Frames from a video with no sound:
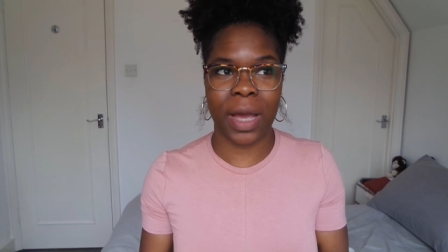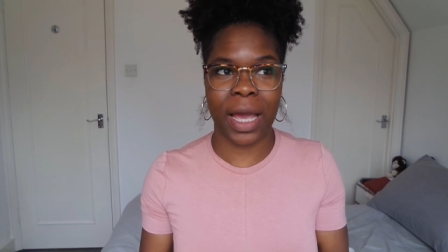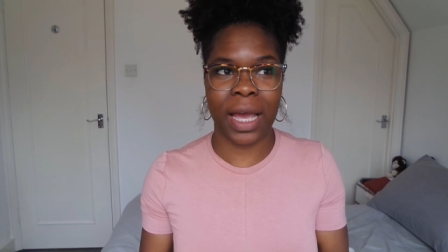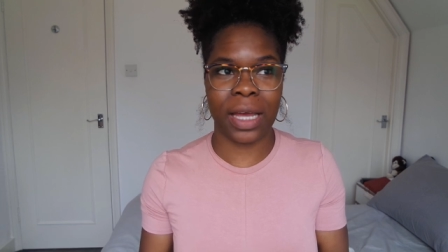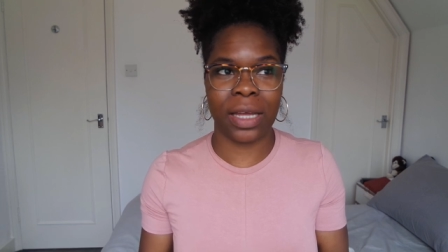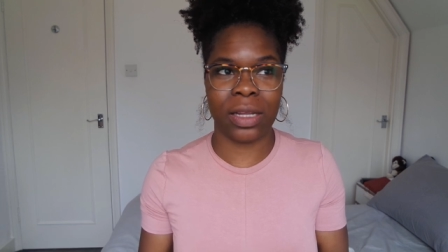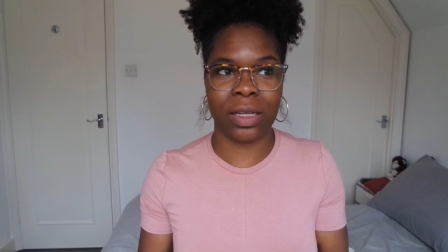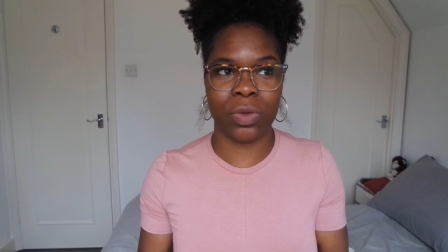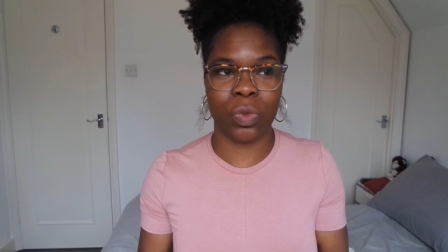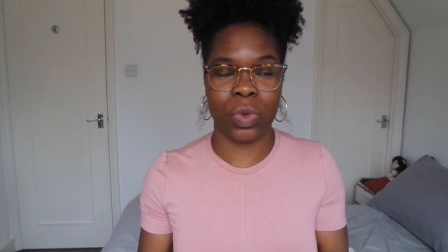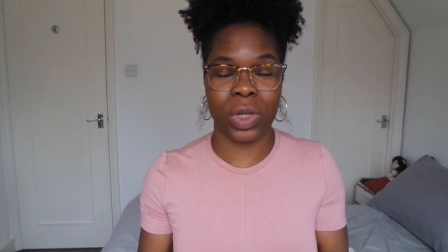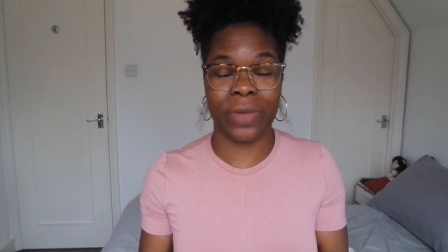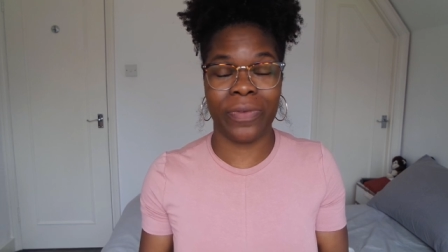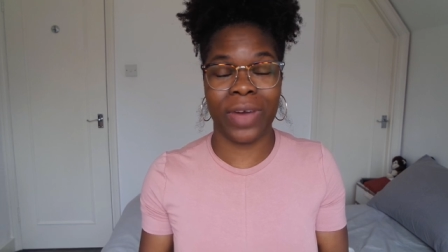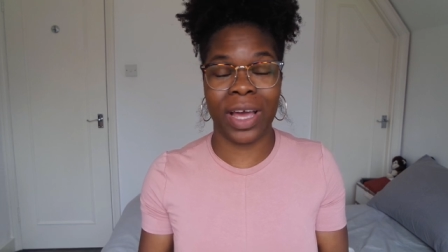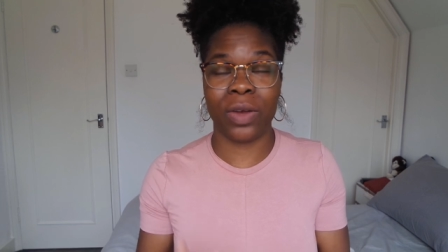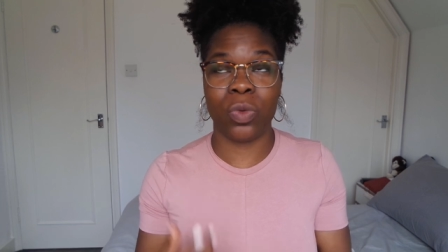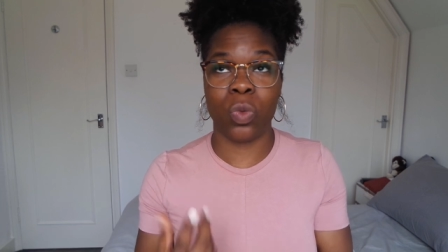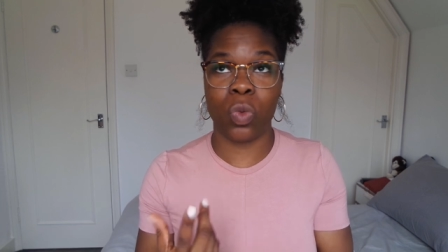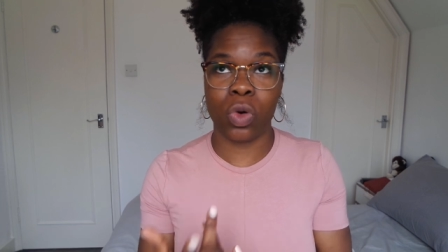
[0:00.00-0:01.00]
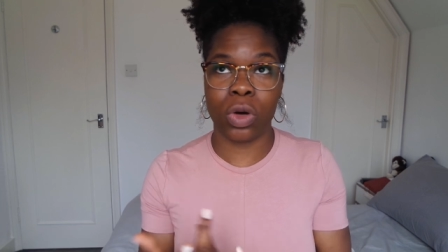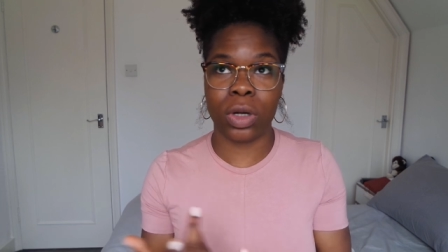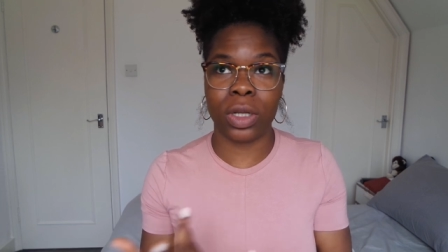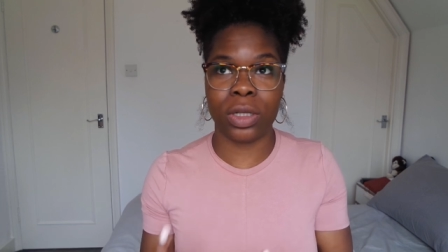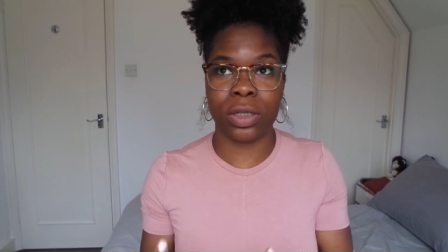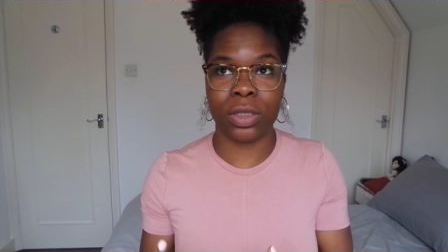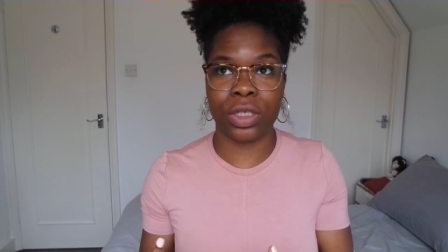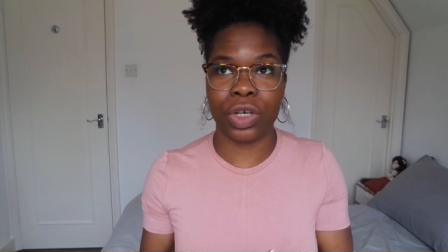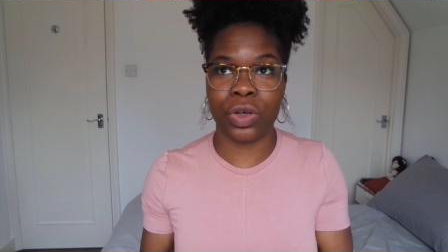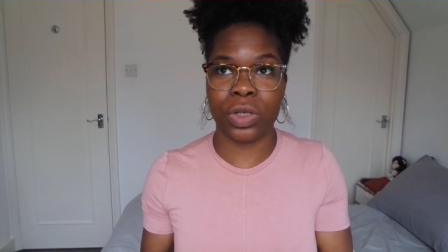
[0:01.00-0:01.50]
and well I've had
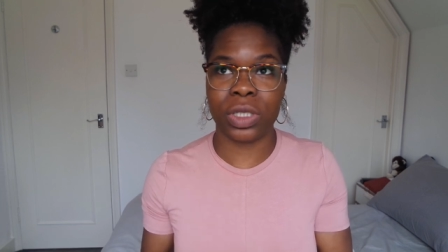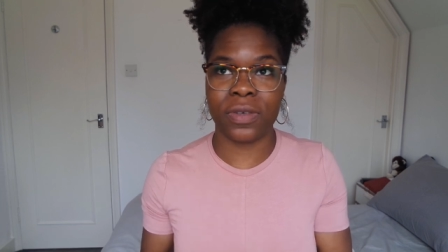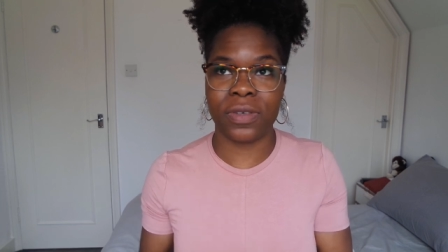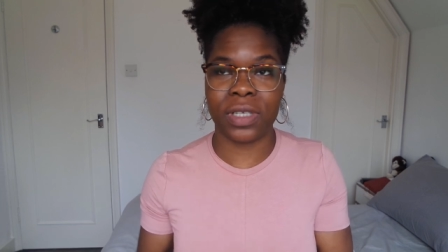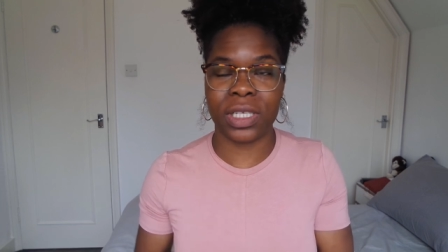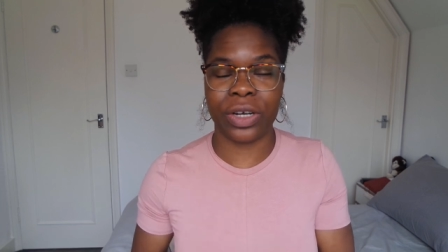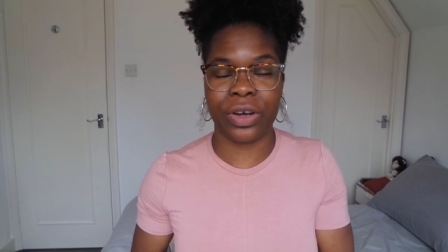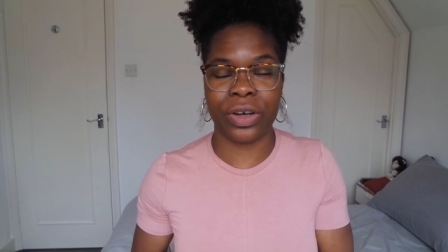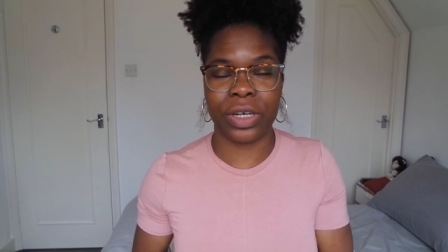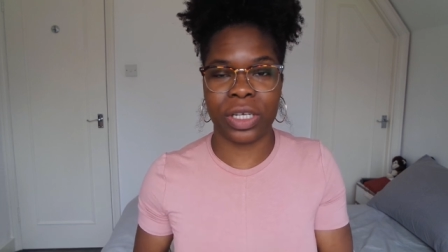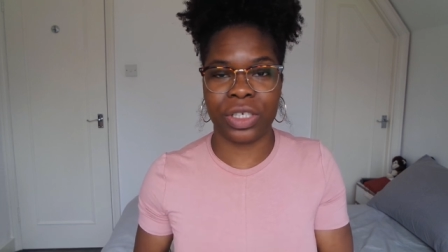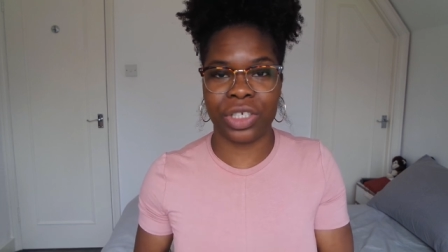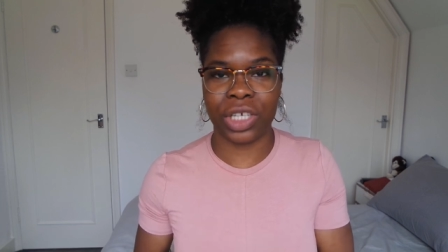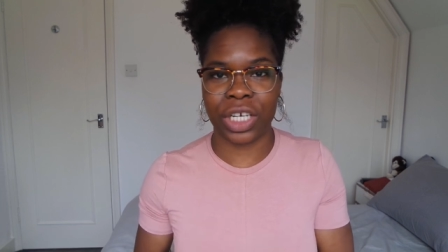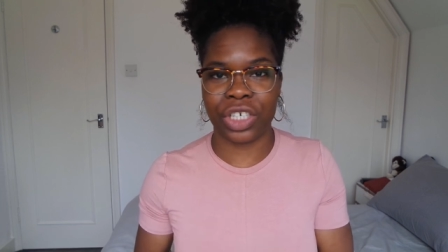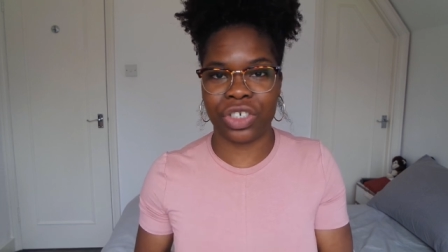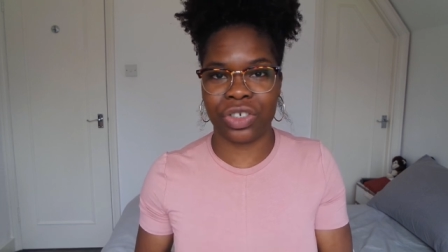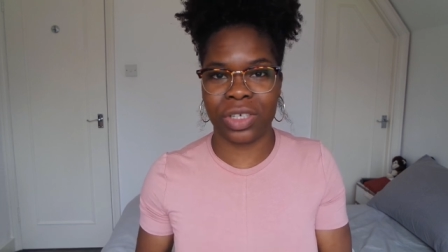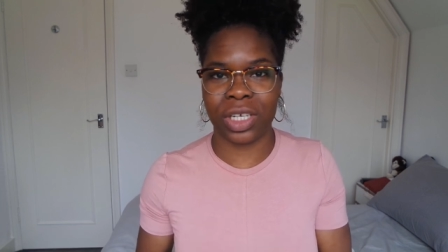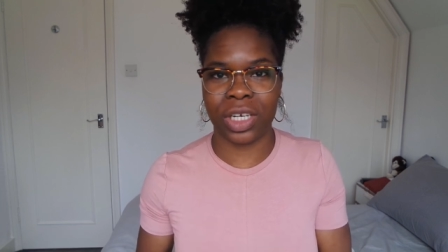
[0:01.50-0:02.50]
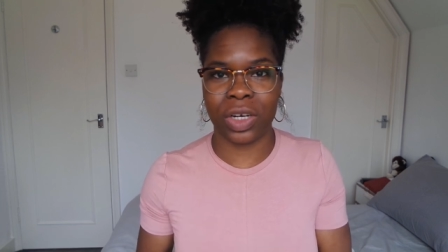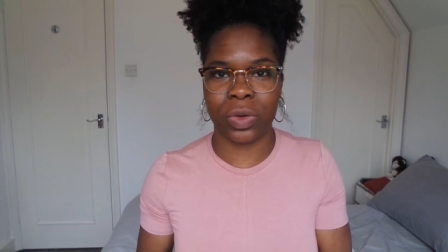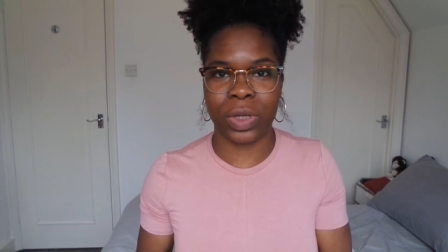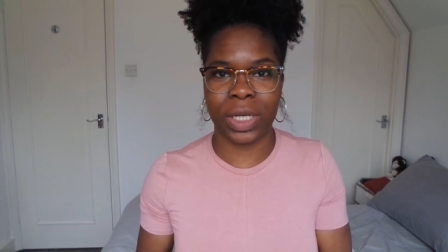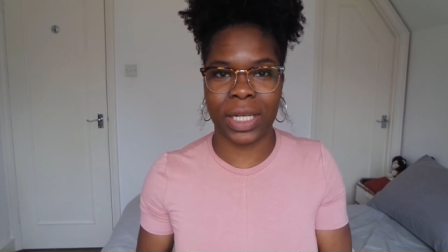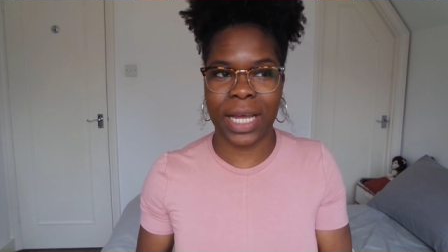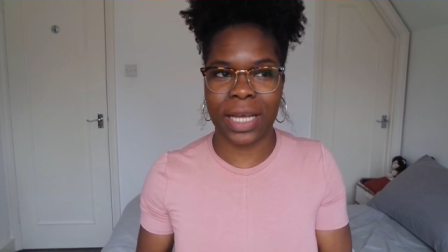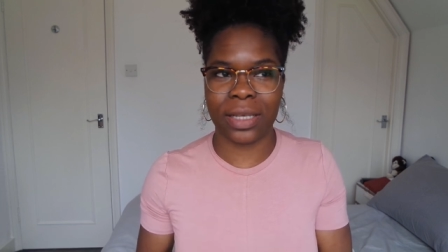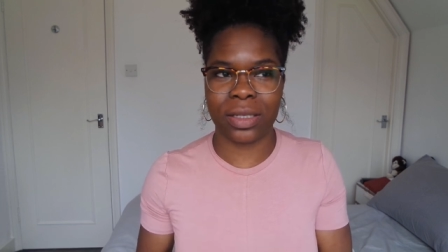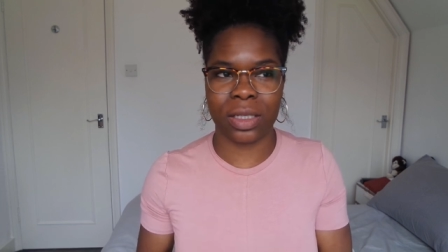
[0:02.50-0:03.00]
one dose of steroid injection it
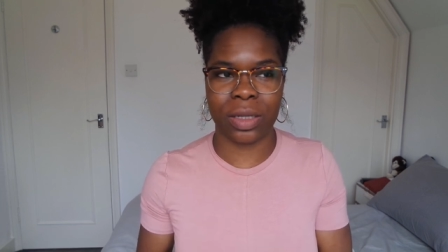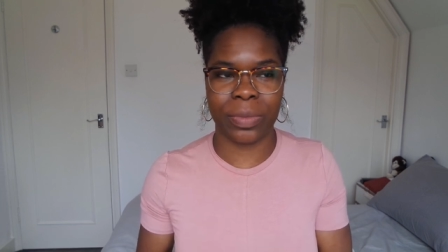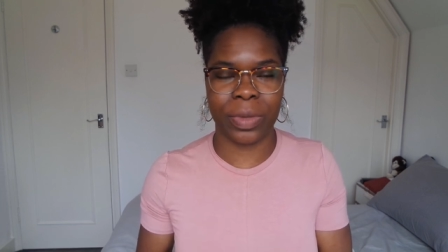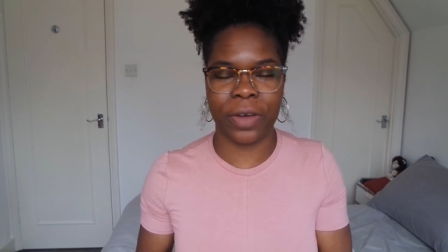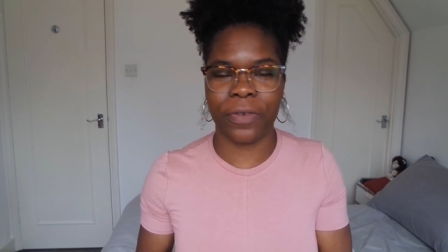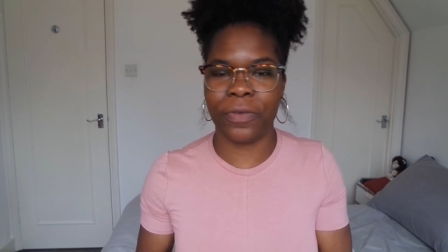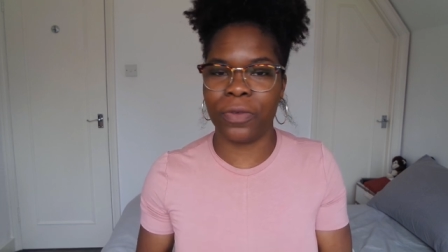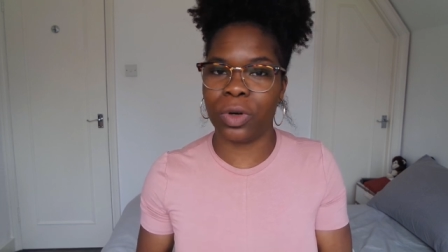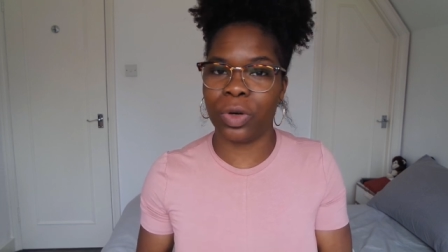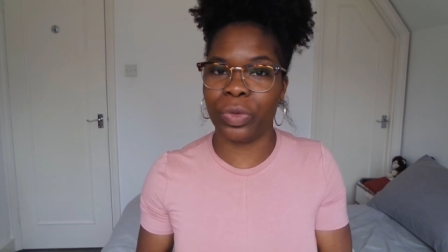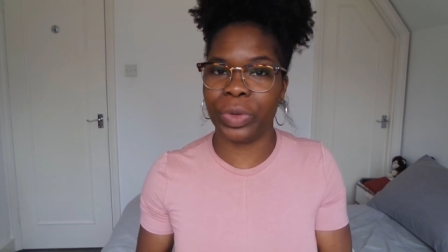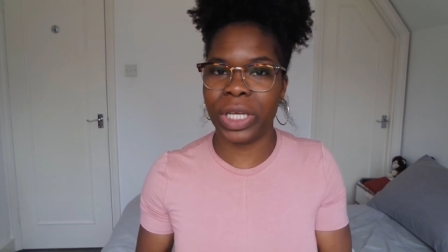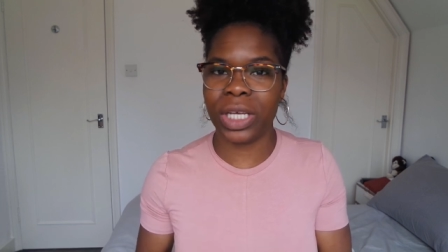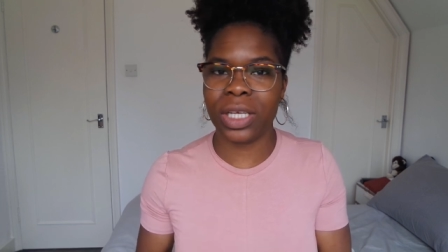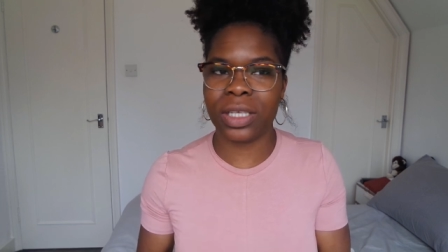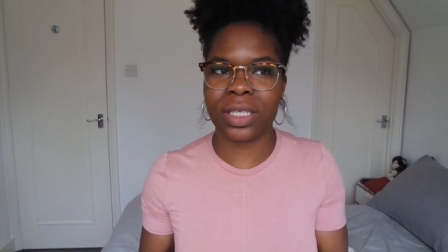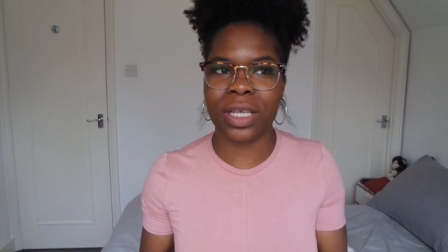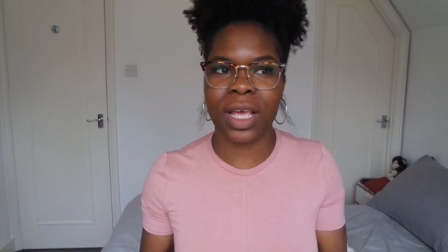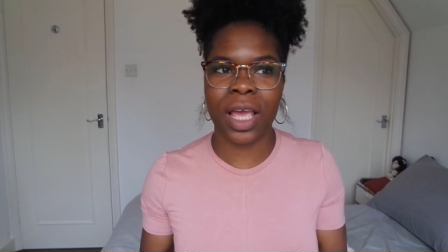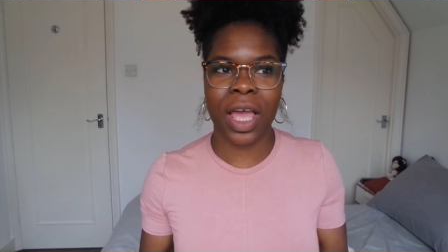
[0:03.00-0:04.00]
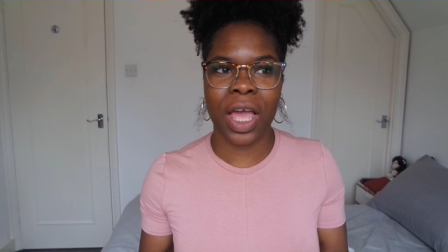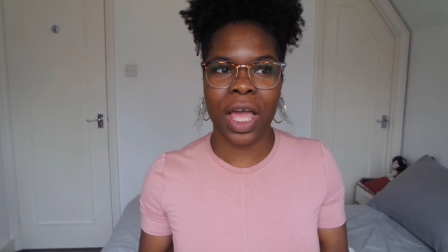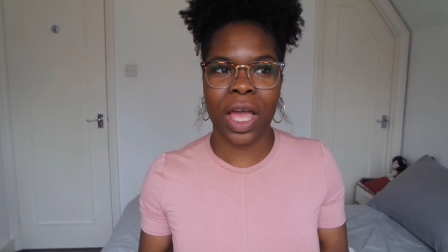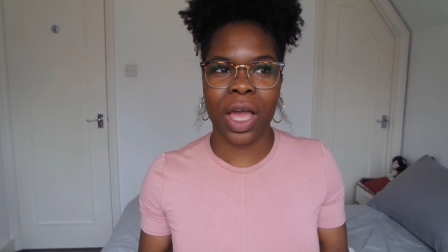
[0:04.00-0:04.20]
only lasted about four weeks